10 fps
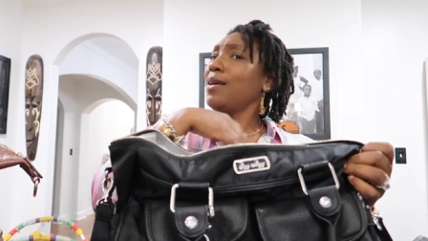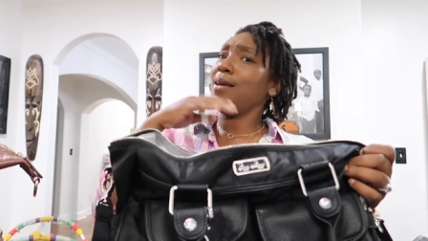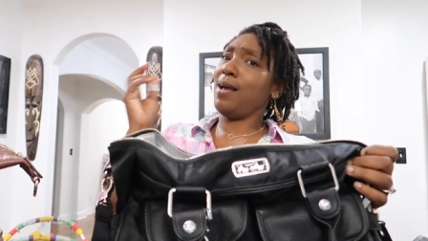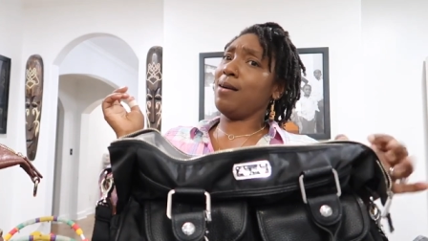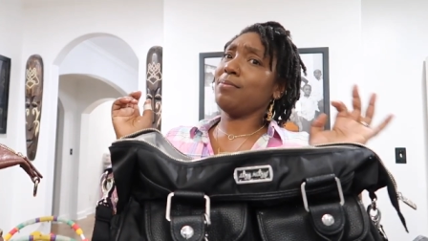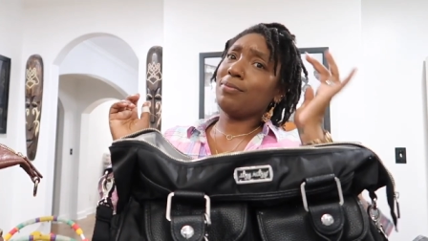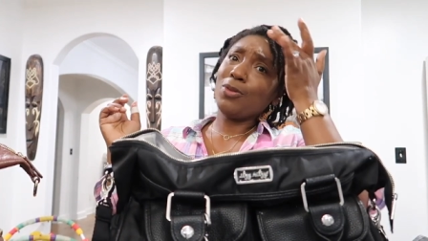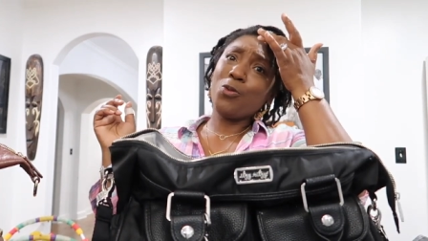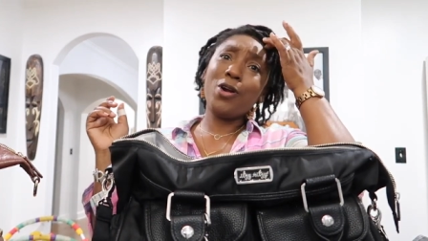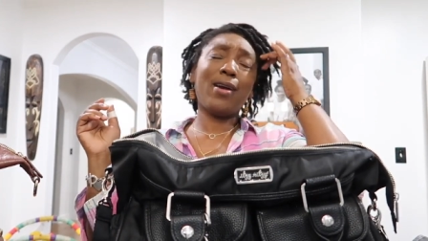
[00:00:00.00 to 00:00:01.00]
You know,
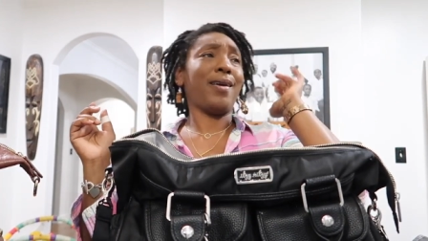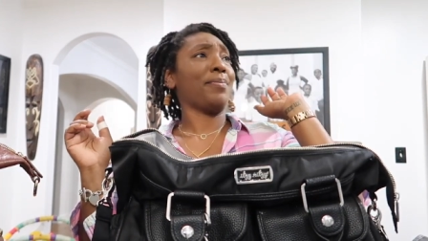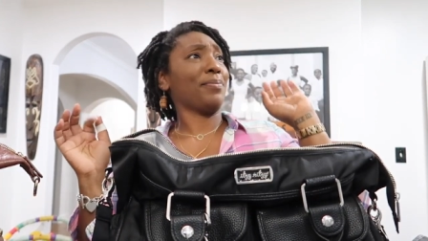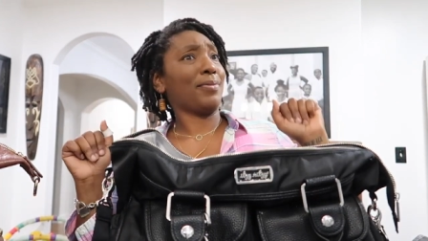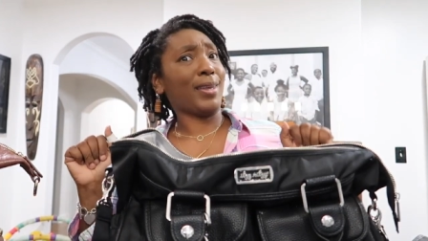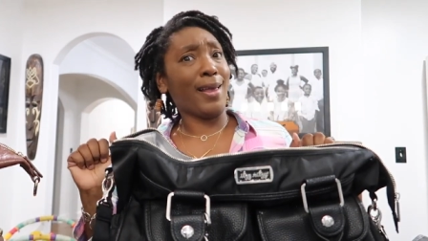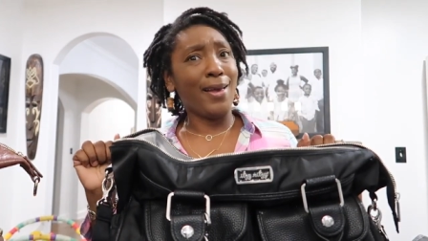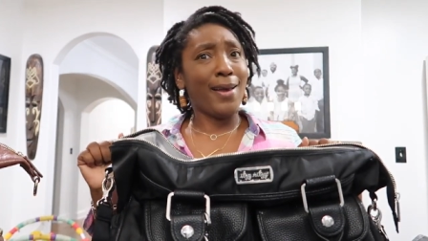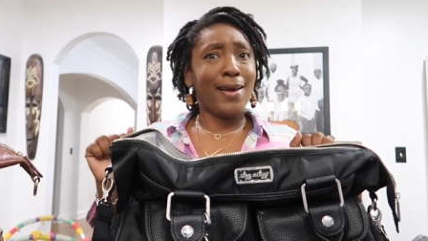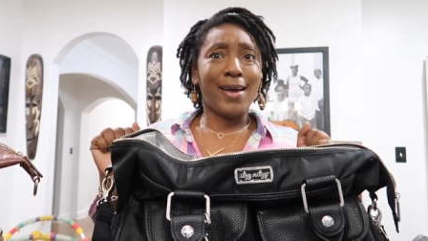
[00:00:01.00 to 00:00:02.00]
we're
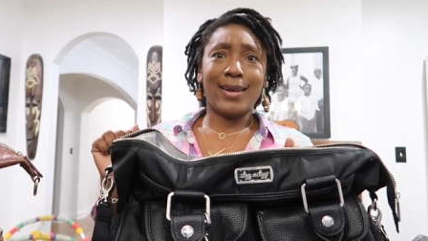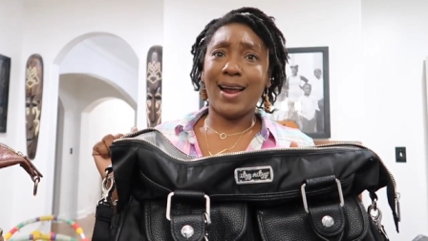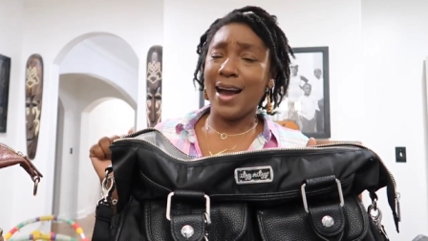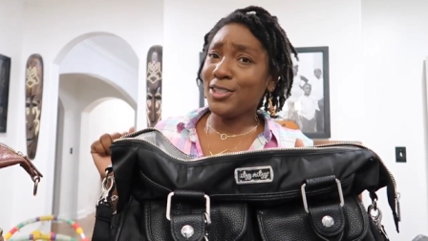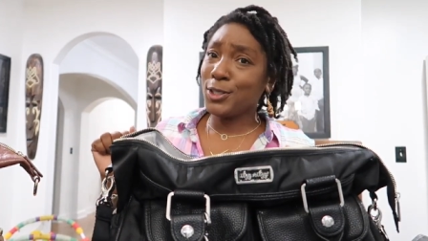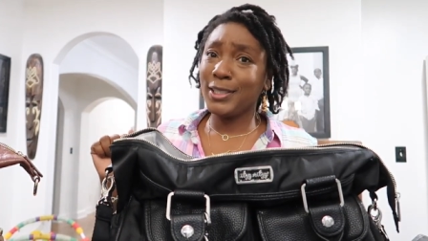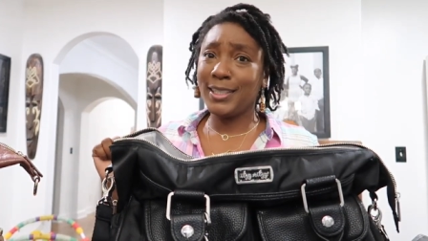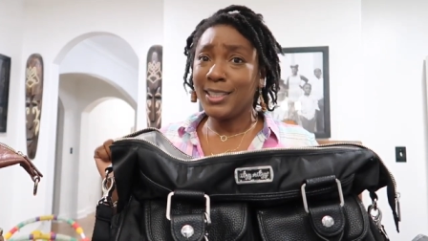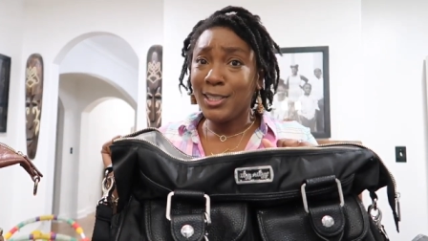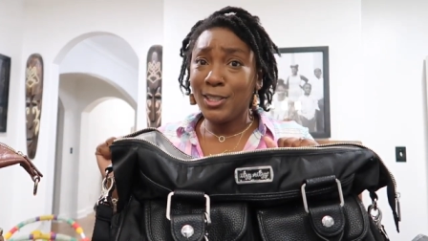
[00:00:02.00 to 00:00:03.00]

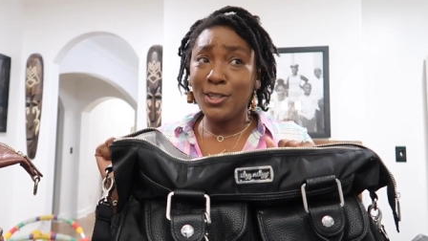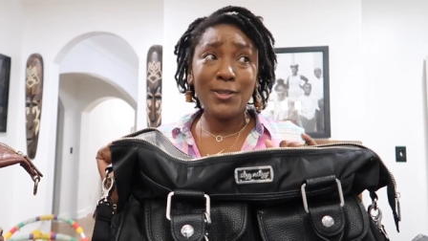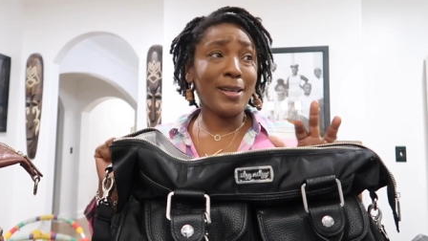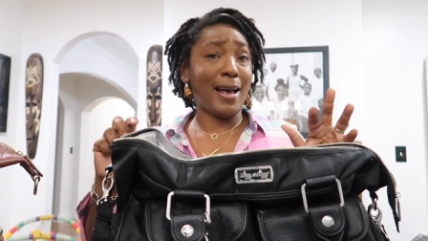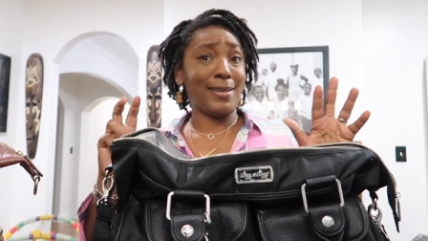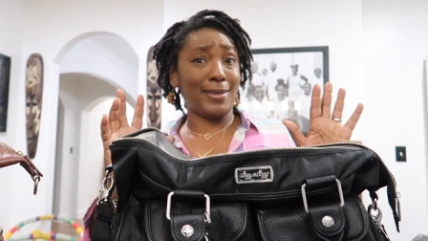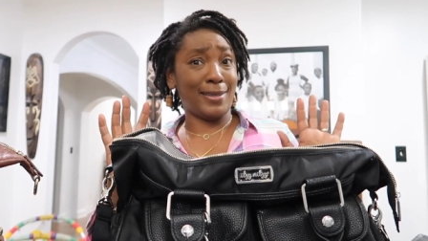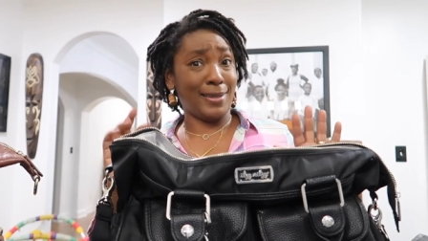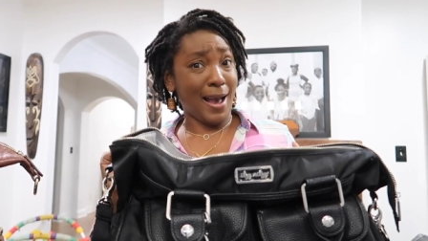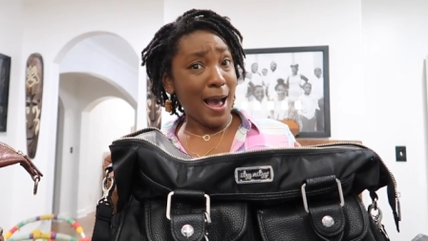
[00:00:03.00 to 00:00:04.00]
non-traditional
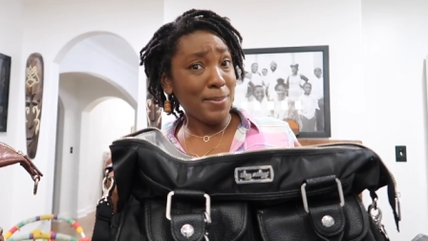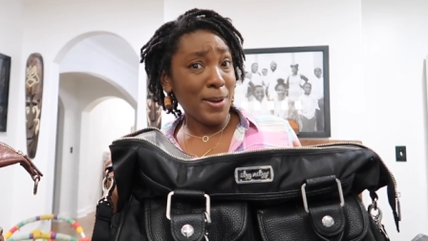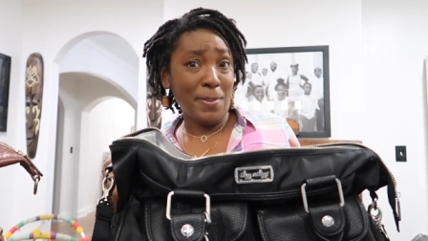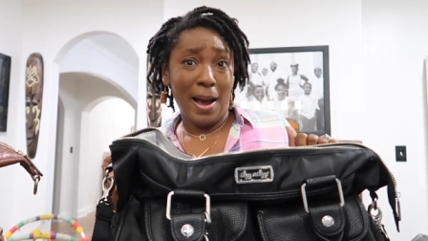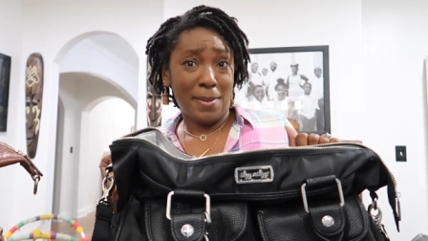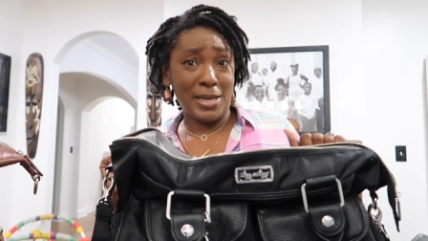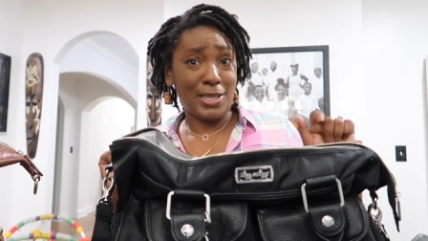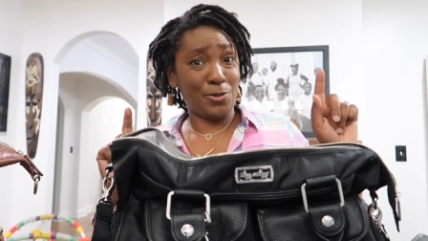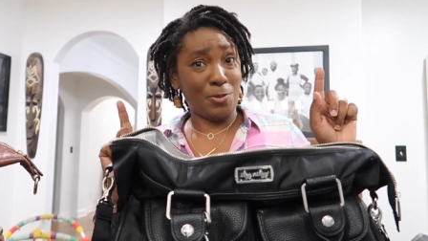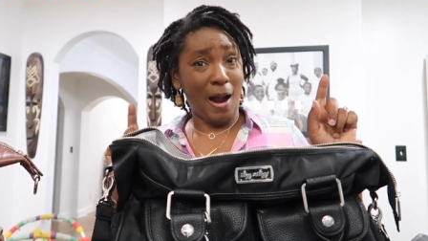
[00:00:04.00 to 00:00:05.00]
snobby
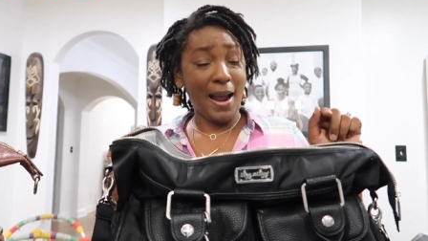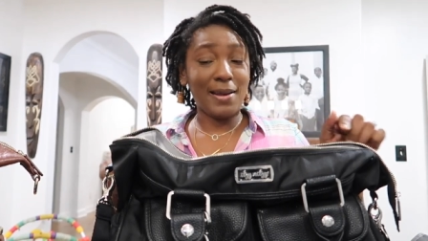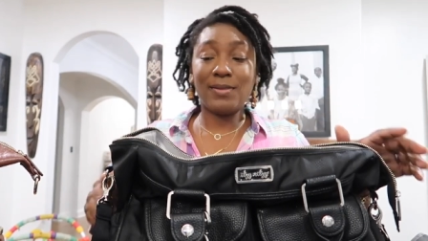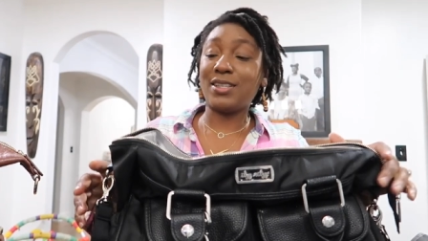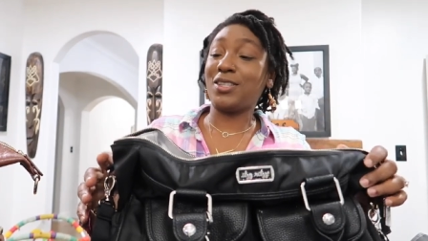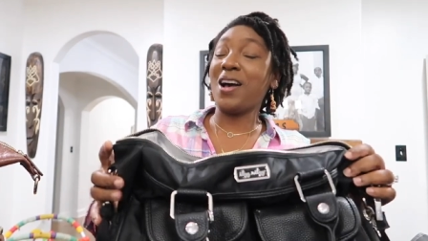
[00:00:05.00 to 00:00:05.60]
mommies, right?